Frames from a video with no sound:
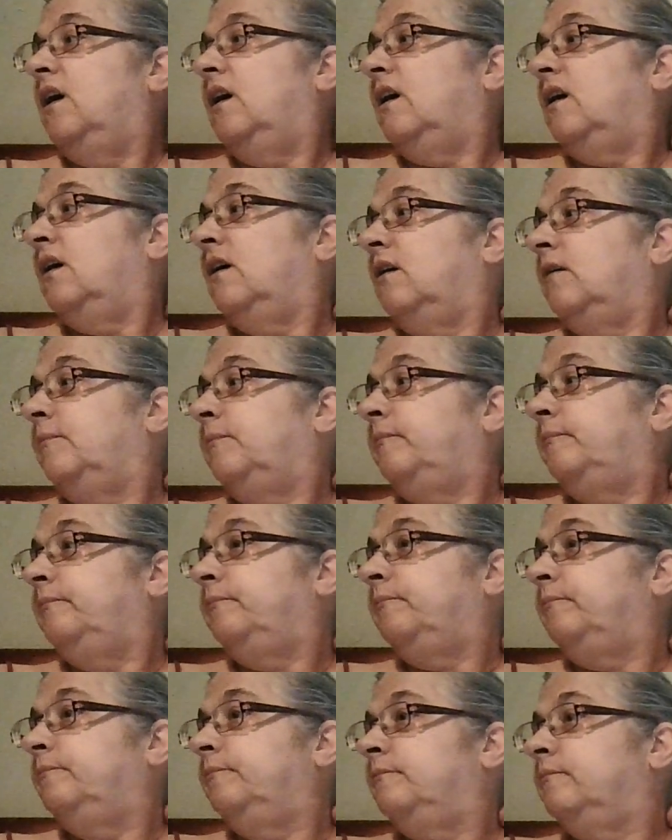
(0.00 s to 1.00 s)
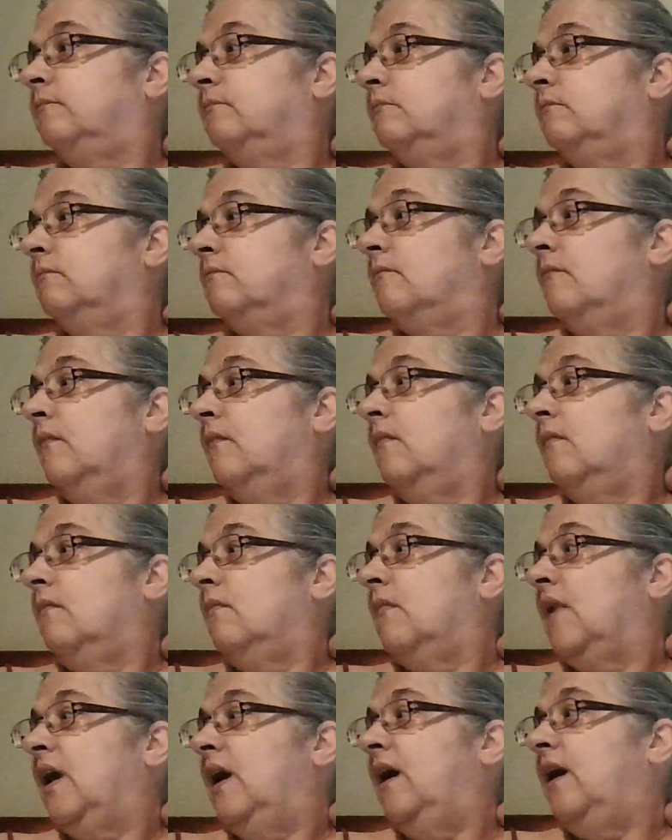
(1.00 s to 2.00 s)
Um,
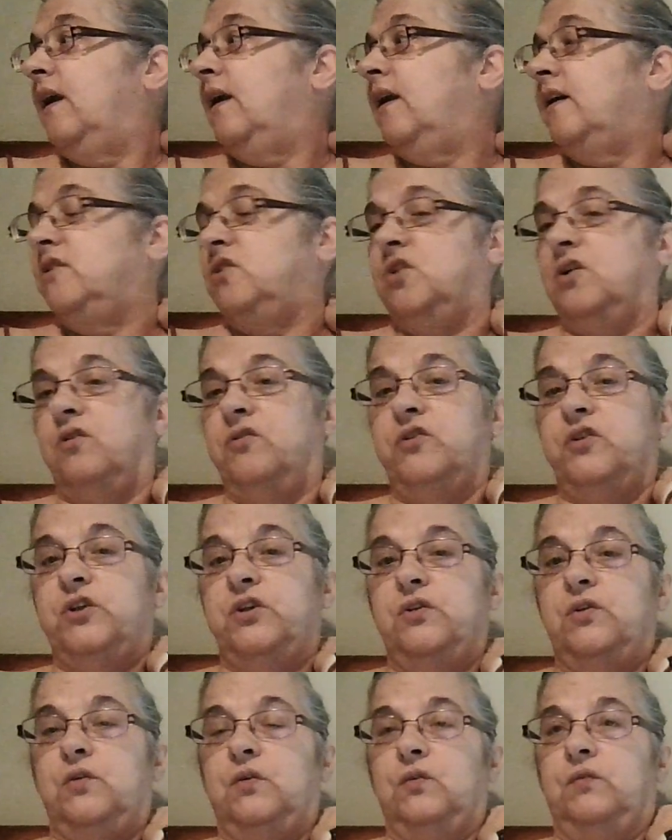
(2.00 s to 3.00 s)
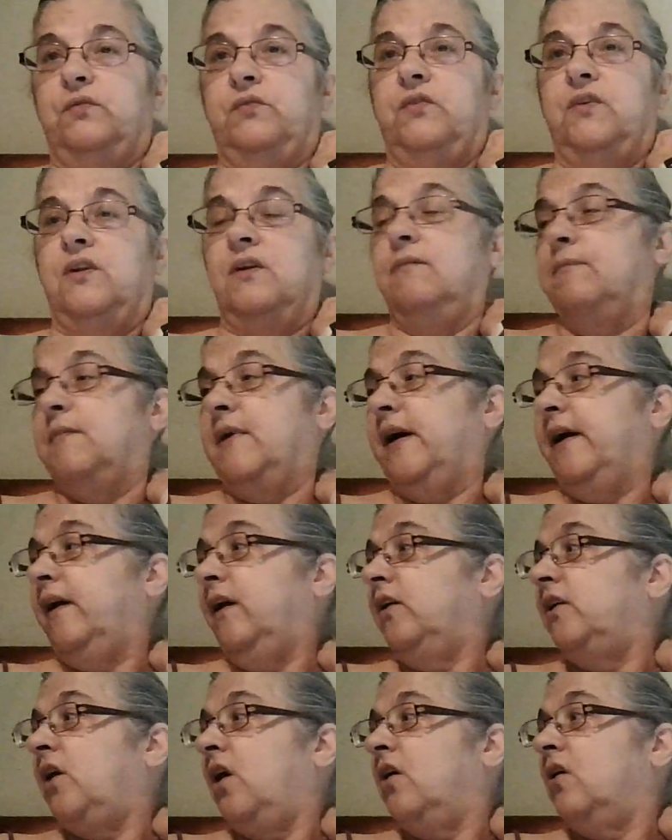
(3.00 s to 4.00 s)
and I showed you my
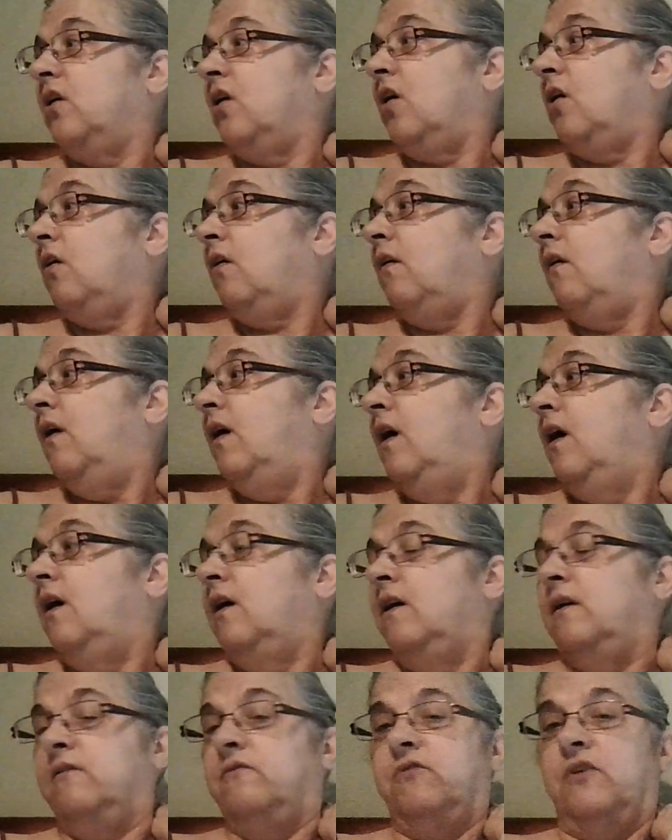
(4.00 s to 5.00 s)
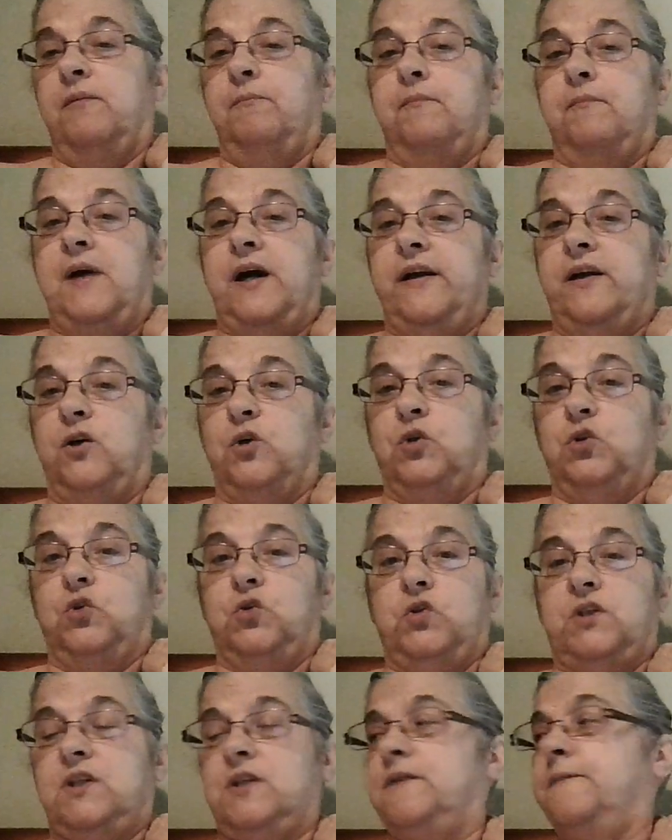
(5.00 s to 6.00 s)
yarn haul from
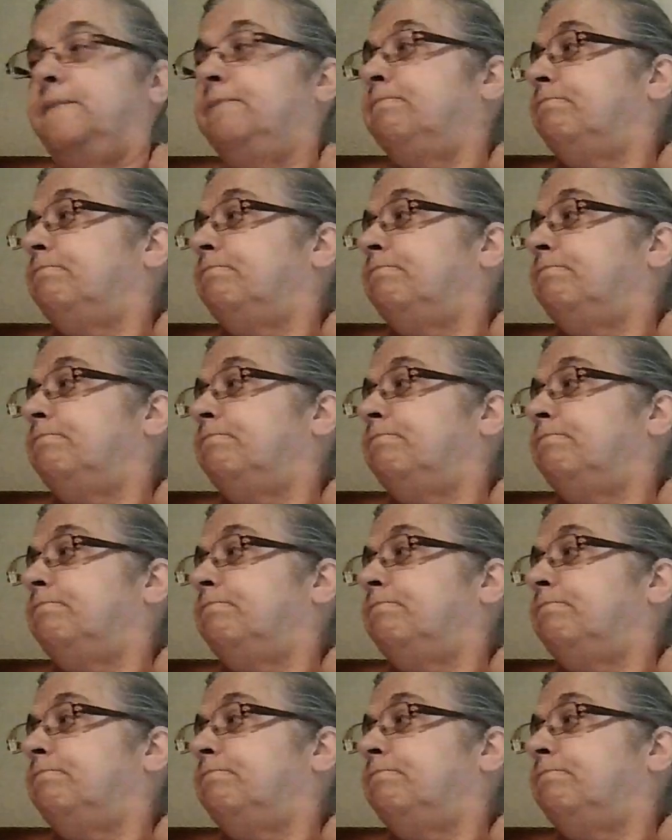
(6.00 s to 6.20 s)
Michael's